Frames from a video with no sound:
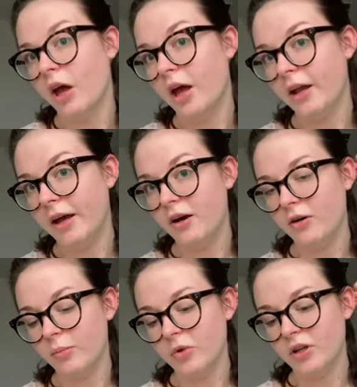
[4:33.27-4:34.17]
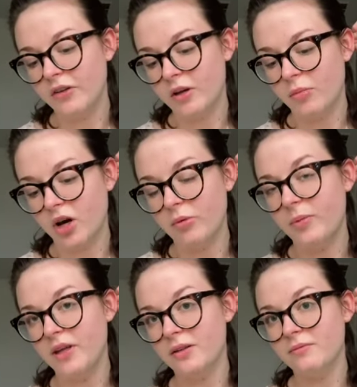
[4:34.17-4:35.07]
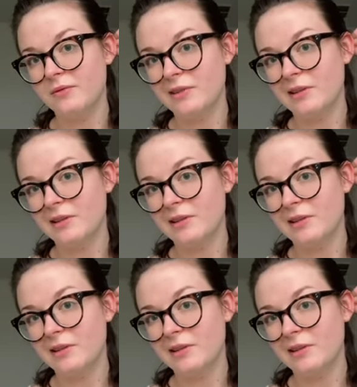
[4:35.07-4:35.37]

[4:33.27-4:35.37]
And now I'm going to take a bobby pin.